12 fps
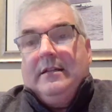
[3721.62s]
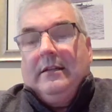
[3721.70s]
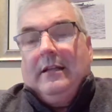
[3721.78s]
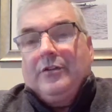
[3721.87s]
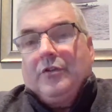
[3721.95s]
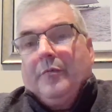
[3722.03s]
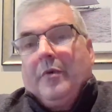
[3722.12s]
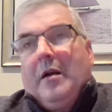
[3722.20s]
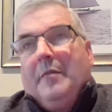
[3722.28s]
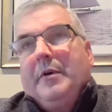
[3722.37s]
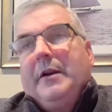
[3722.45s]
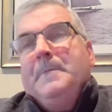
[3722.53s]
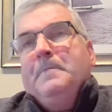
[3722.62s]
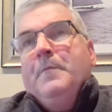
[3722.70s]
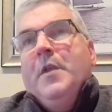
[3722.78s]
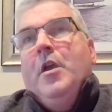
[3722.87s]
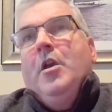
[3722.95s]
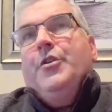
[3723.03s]
intellectual property.
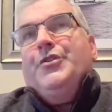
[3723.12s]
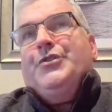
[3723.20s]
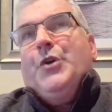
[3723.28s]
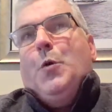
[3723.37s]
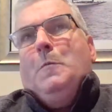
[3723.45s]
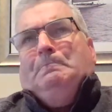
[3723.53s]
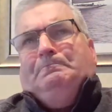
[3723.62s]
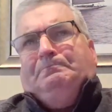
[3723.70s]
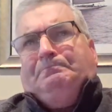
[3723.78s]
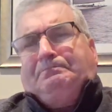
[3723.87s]
So